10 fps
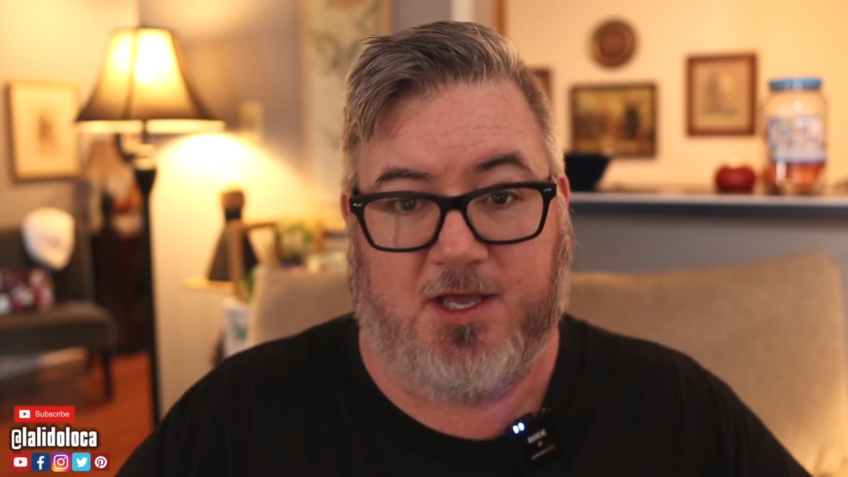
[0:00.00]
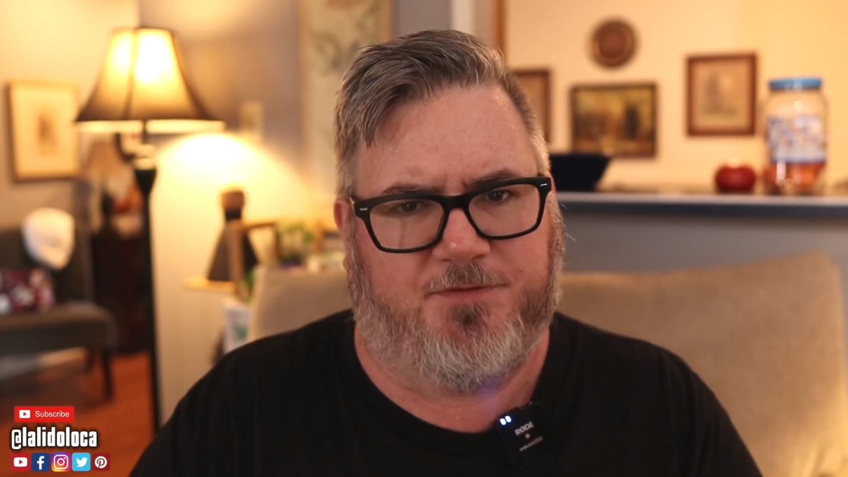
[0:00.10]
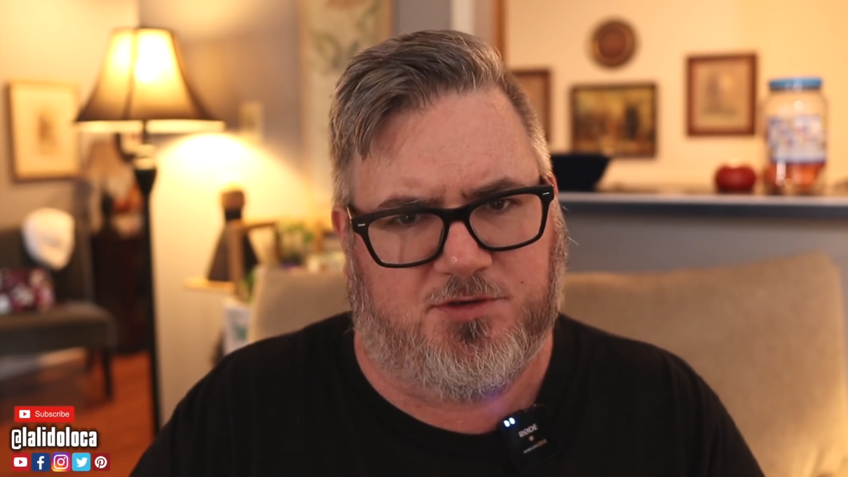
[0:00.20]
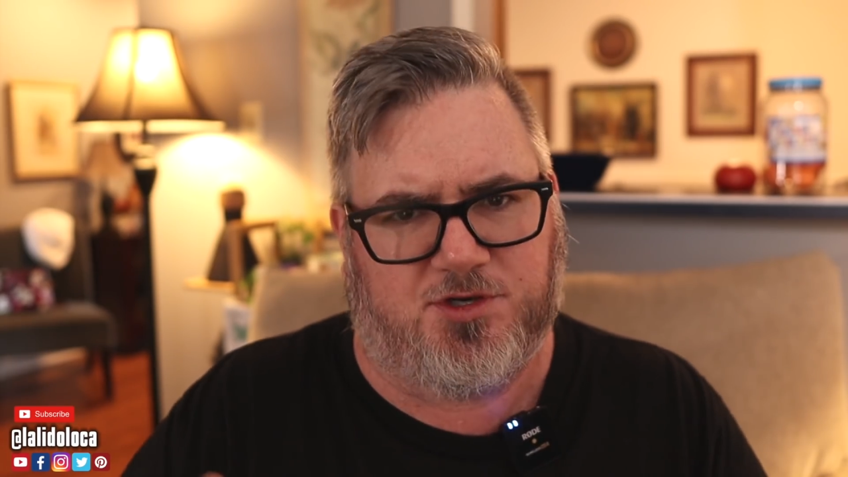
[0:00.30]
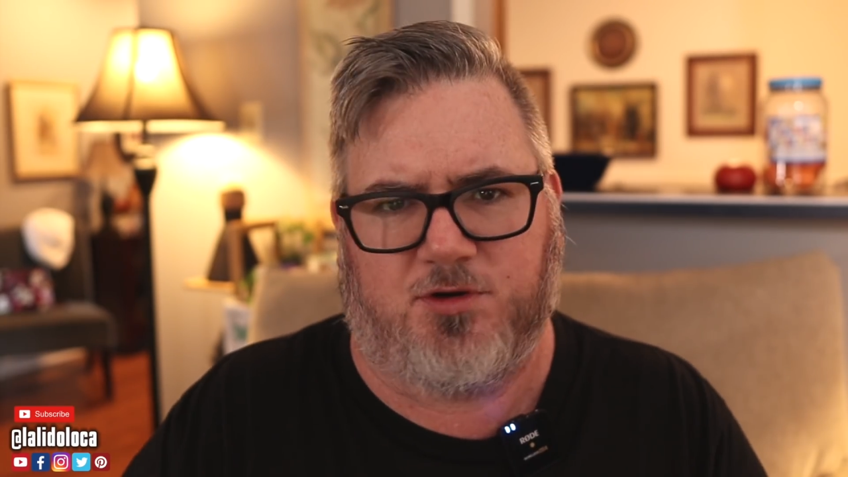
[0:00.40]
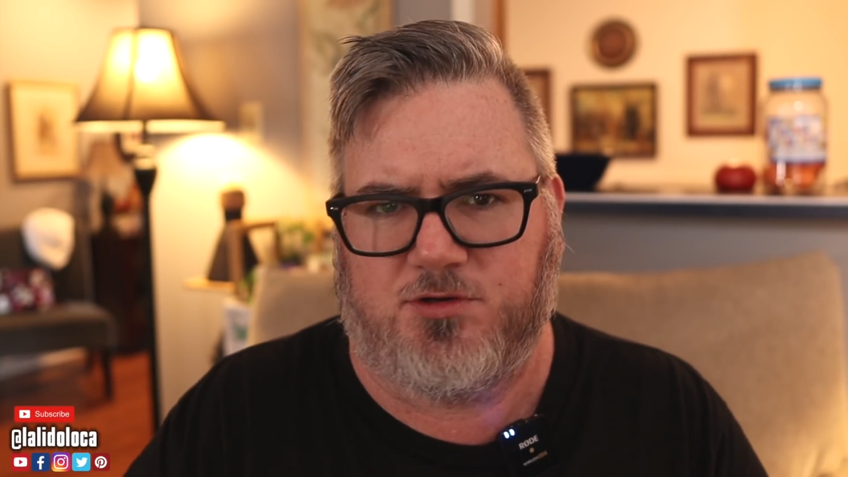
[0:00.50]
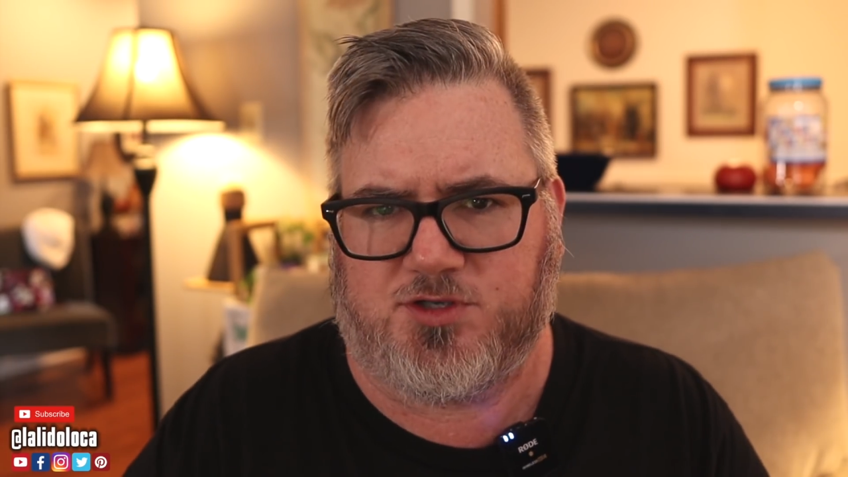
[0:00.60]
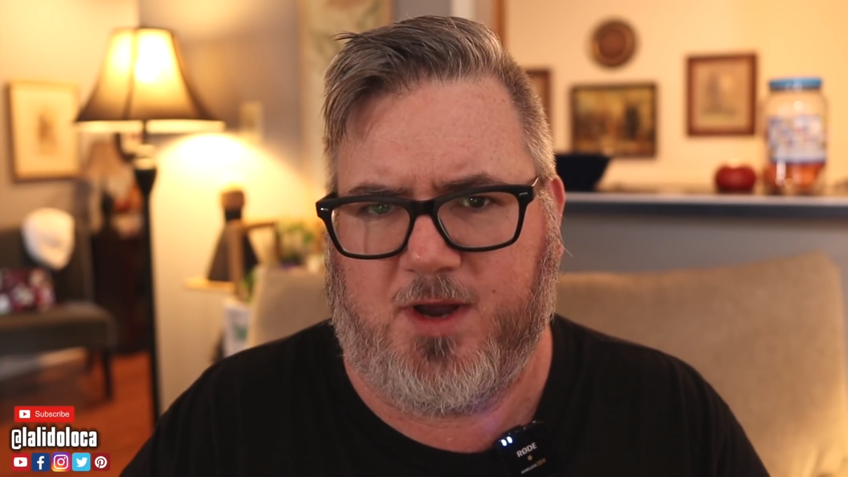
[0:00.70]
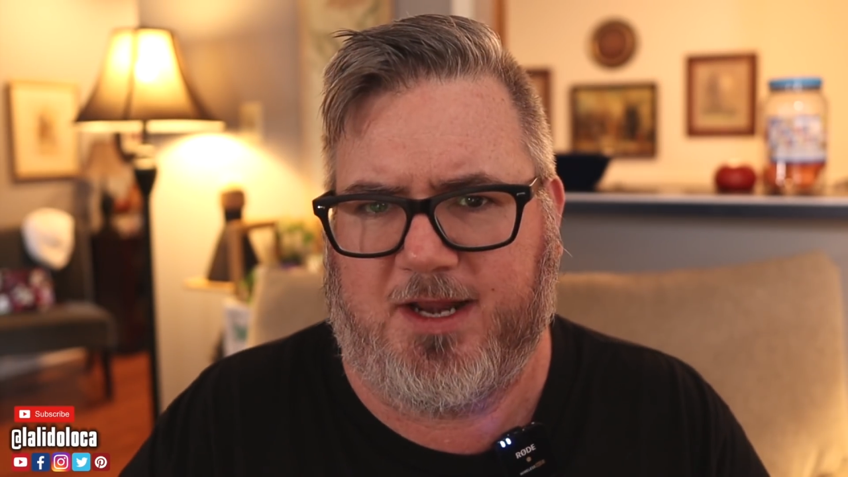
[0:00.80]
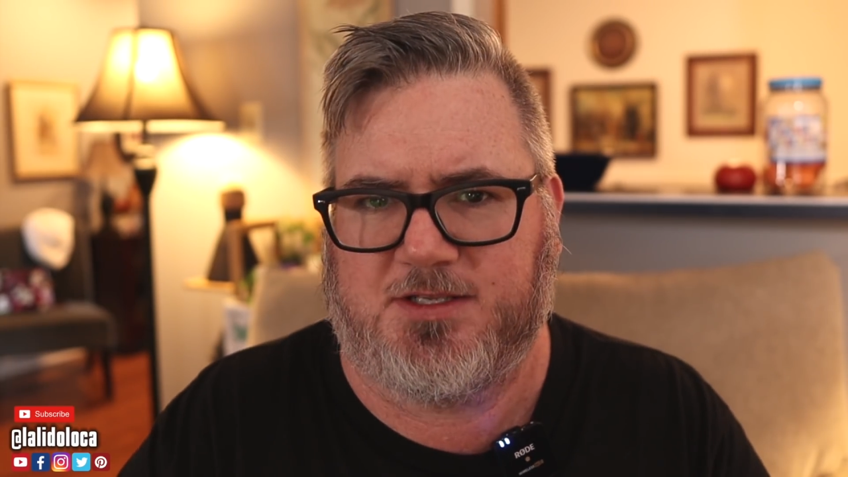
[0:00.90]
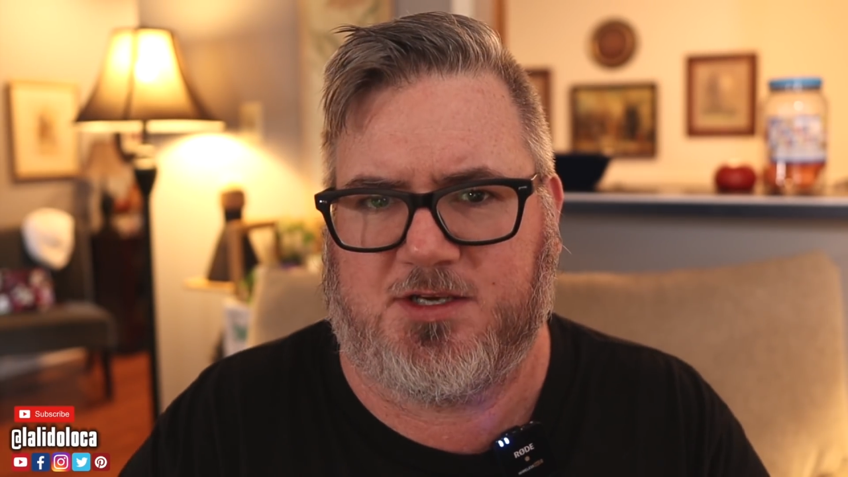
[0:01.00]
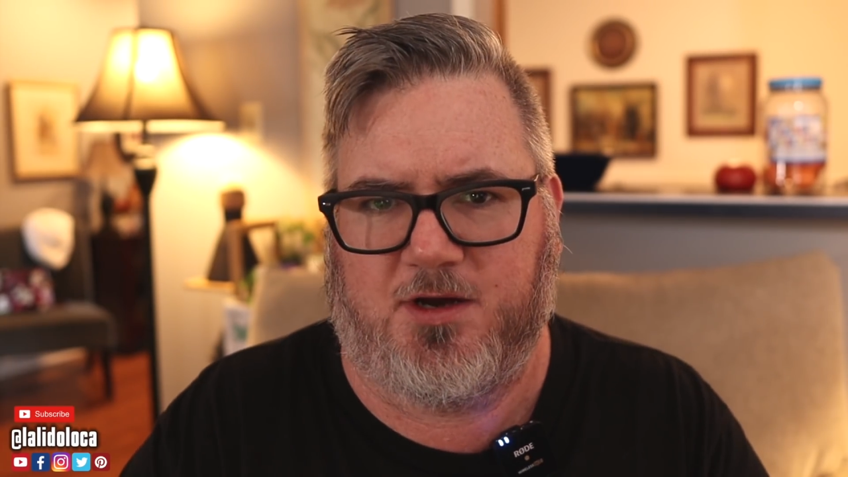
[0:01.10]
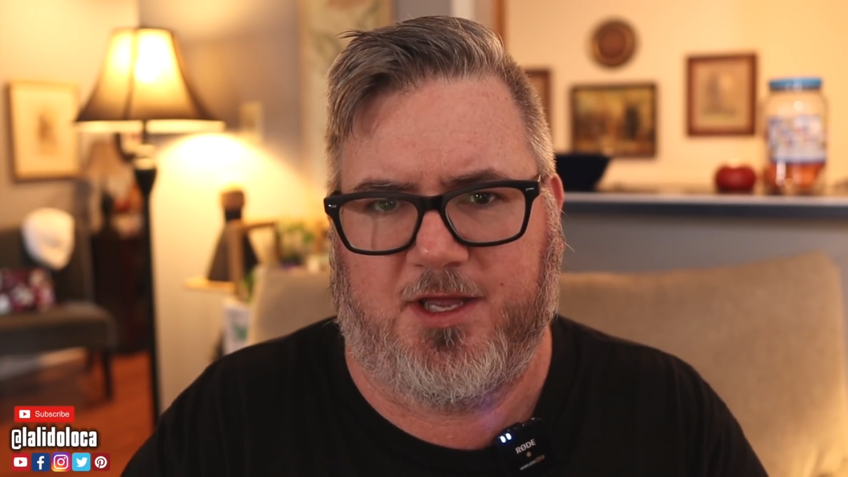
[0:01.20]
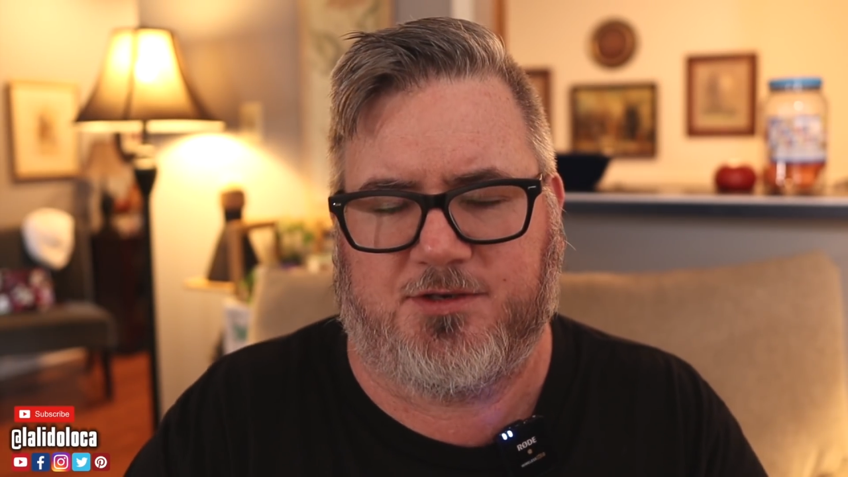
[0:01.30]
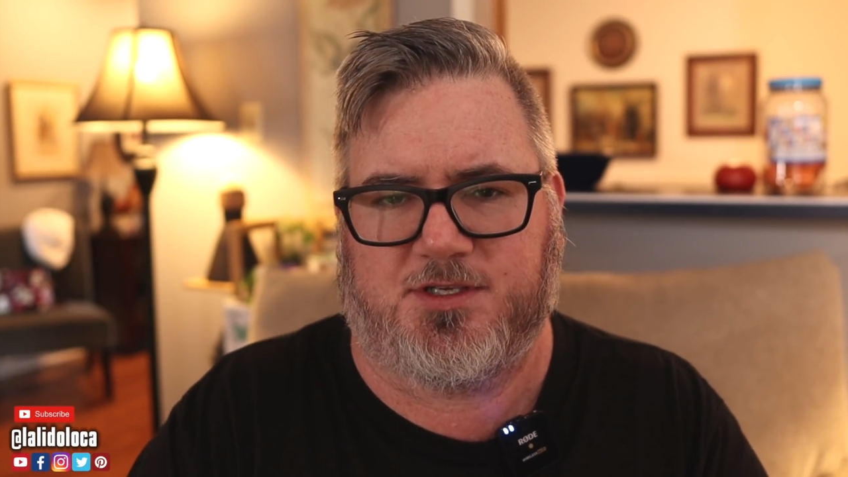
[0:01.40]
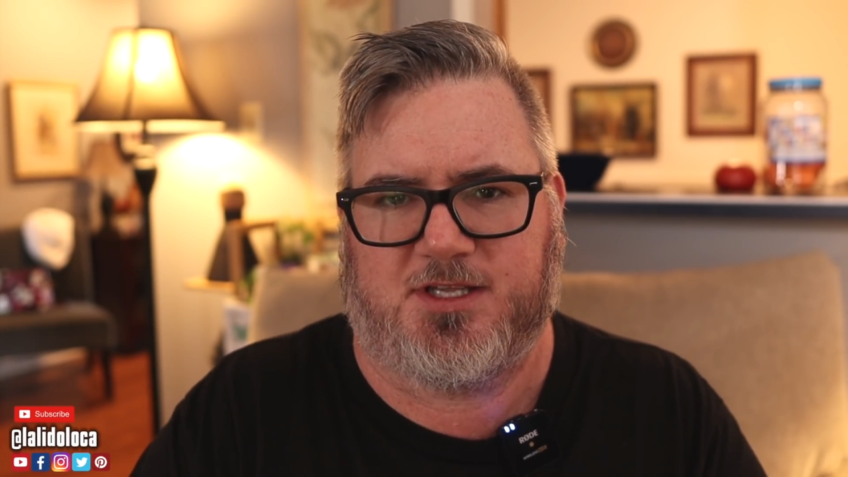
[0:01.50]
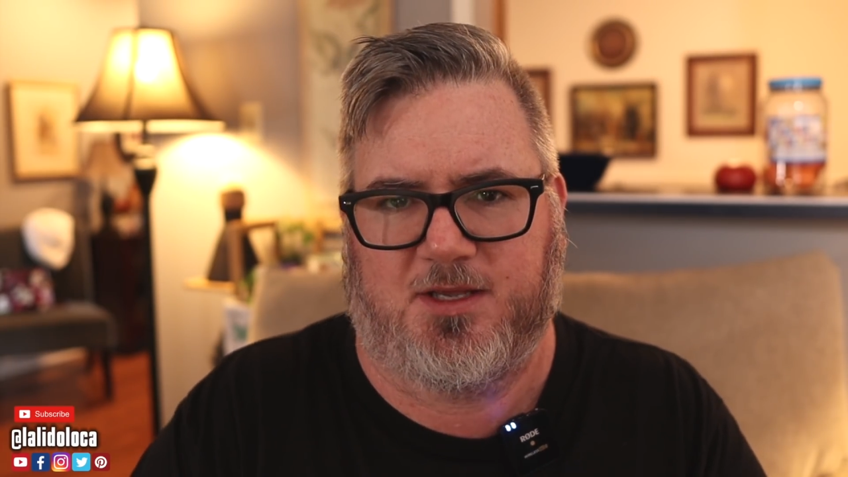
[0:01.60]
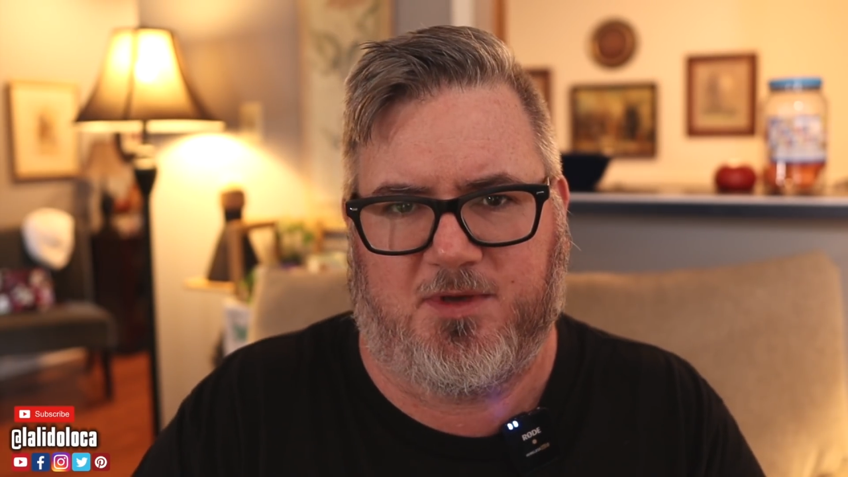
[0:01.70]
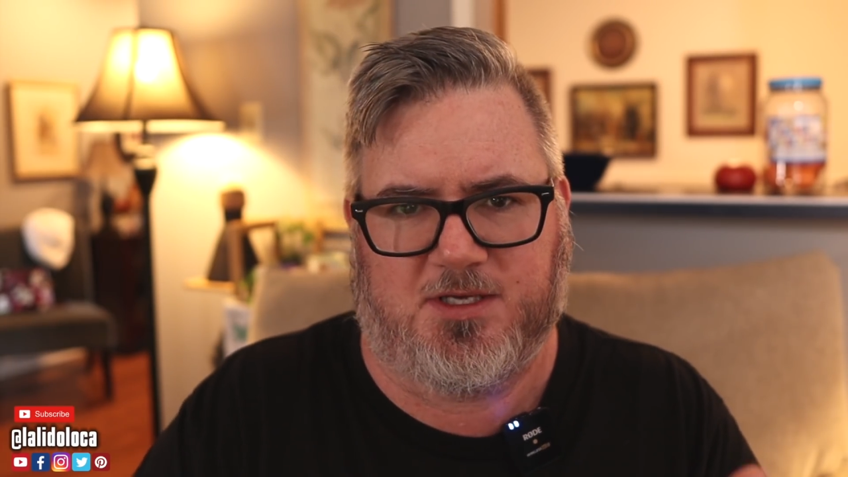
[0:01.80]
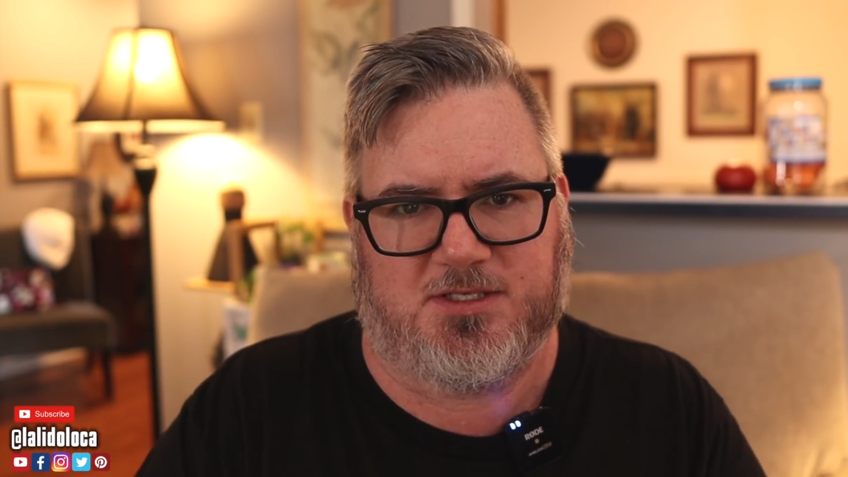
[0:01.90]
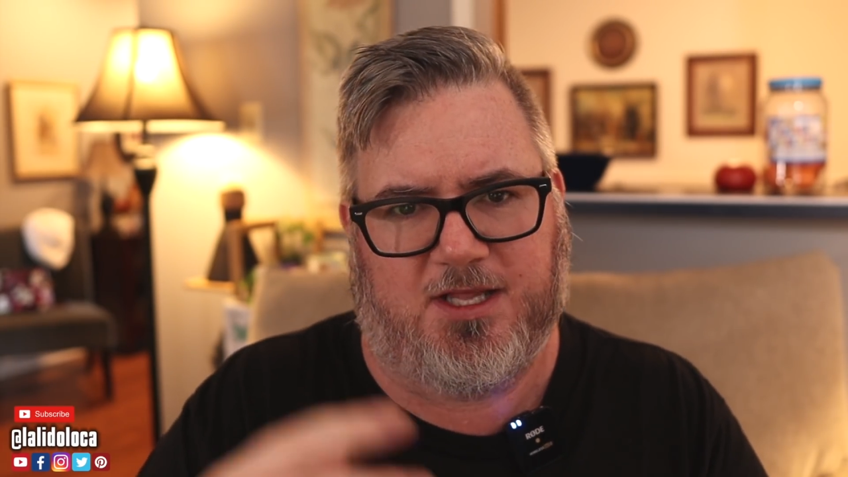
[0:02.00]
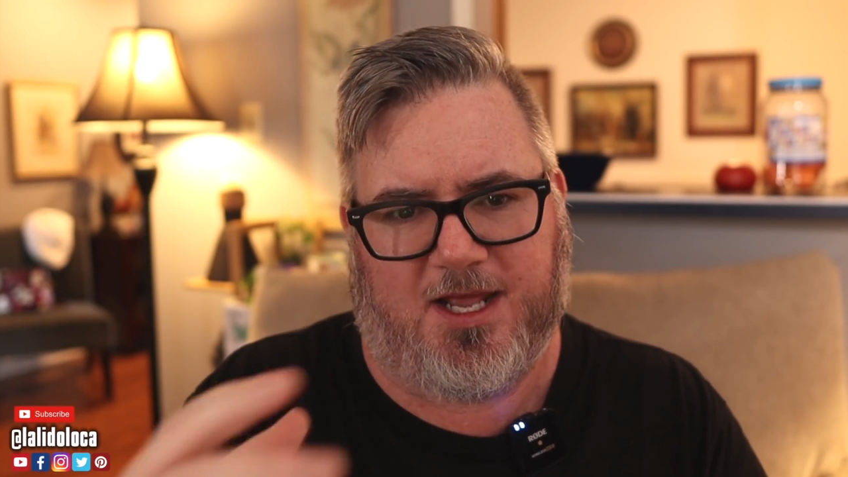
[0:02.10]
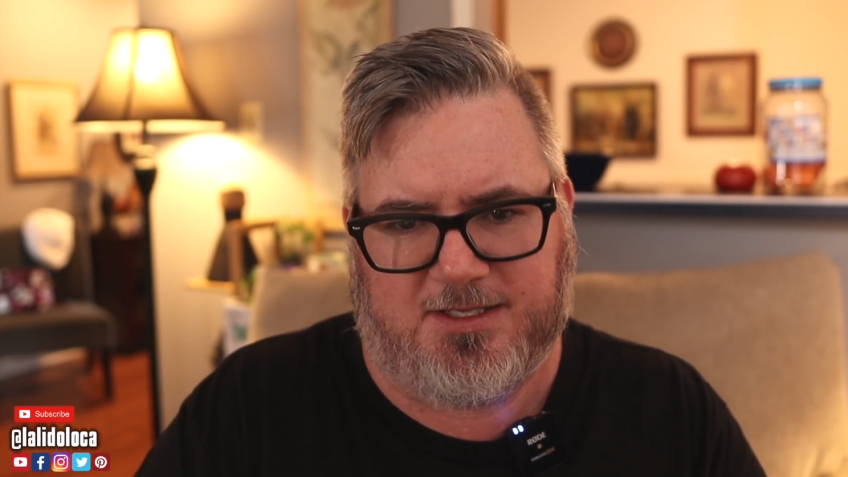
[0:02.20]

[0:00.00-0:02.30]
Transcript: Future cruise credits are interesting because a lot